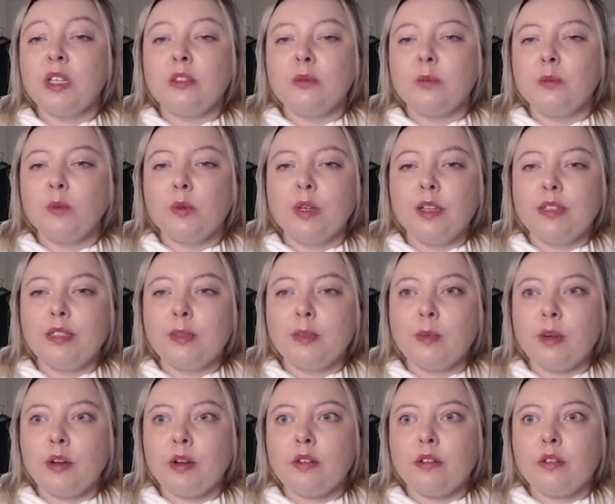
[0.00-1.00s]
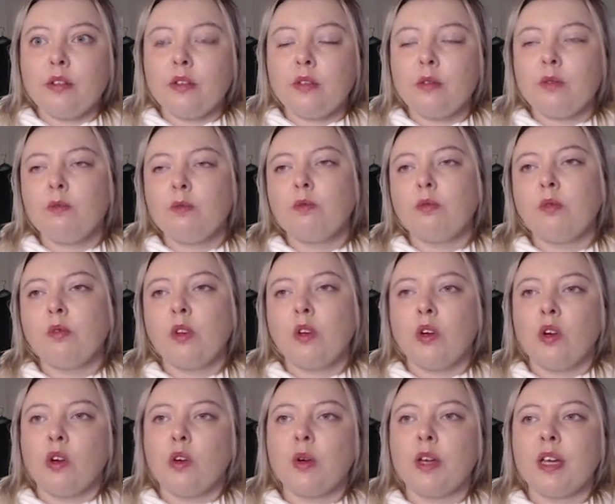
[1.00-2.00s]
what spirits you're
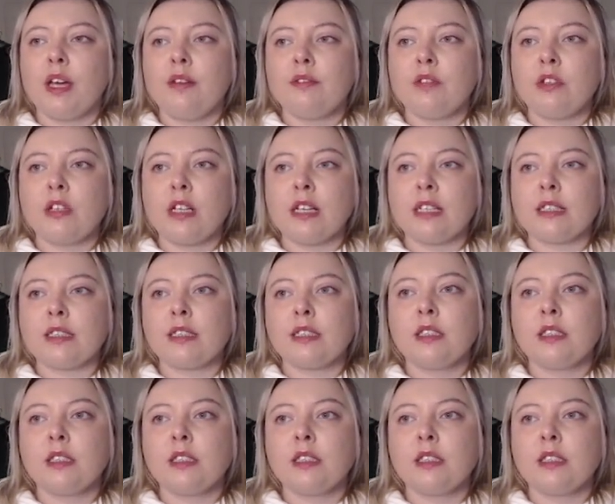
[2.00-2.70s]
going after next.